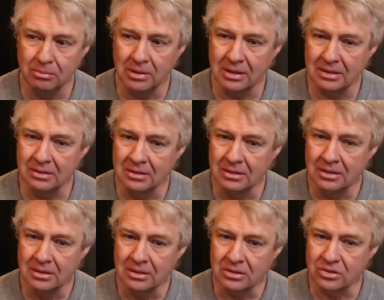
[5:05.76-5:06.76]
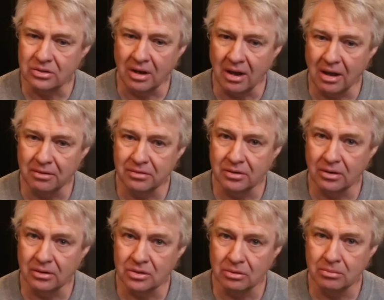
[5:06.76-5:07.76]
bit soft
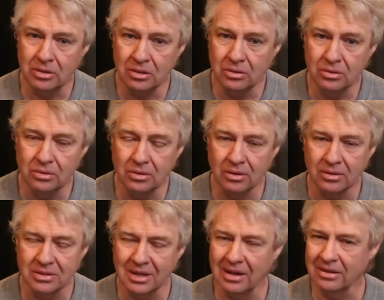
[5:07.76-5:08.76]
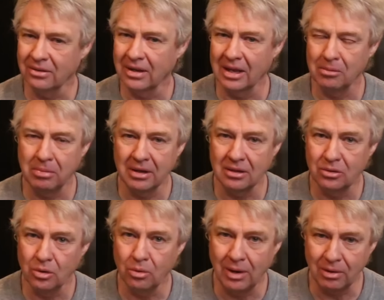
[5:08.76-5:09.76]
or subdued, or sound like they're kind of playing
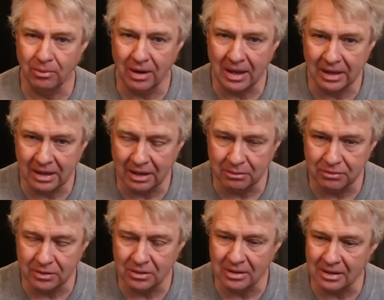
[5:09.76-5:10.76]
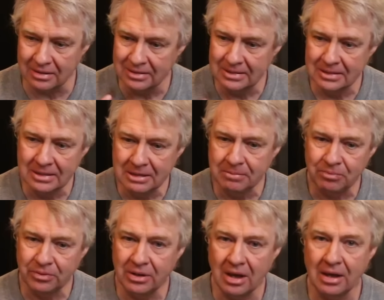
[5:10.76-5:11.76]
through a wet rag kind of feel, like
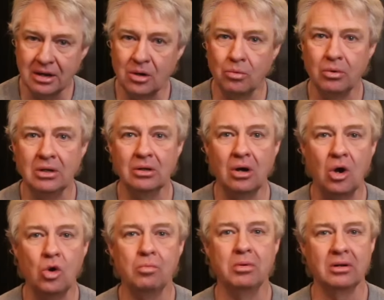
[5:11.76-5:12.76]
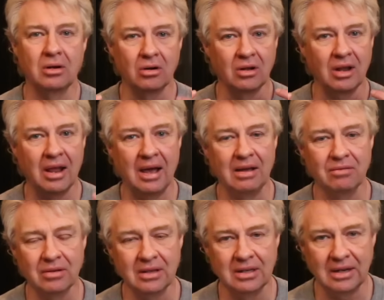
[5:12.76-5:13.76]
not a real open or
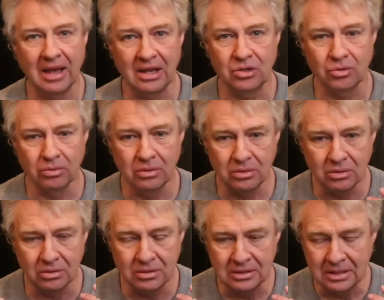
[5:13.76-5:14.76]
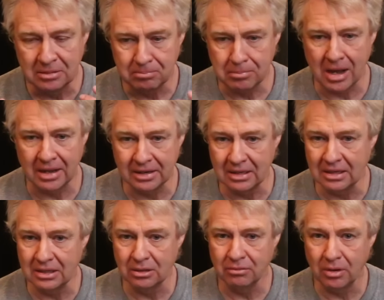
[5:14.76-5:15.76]
lively natural body
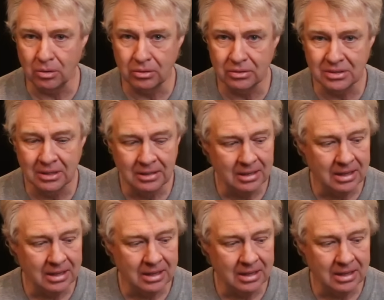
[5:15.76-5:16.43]
in the vocals,